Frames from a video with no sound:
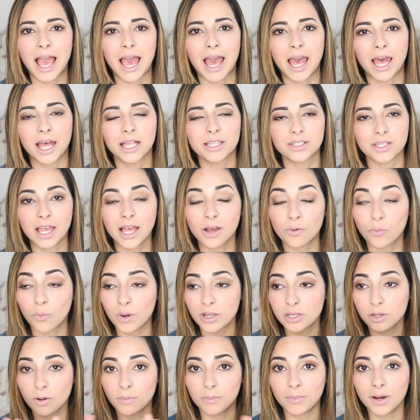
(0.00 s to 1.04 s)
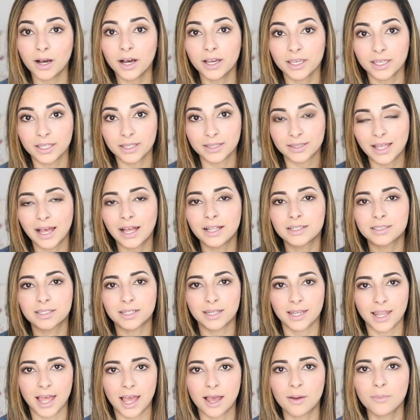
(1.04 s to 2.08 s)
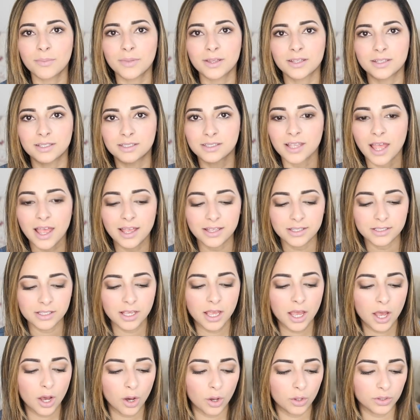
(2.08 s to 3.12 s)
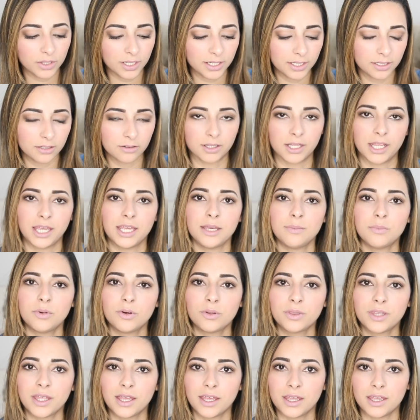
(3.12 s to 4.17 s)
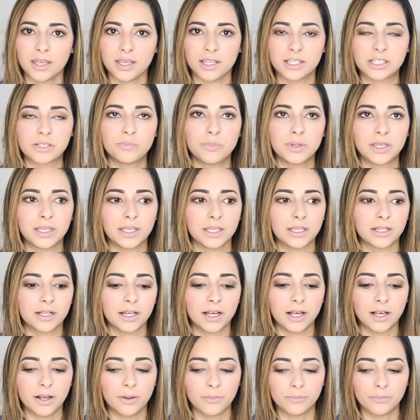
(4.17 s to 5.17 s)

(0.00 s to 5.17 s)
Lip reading: And when you're buying that lamp, it says on the little label that it's been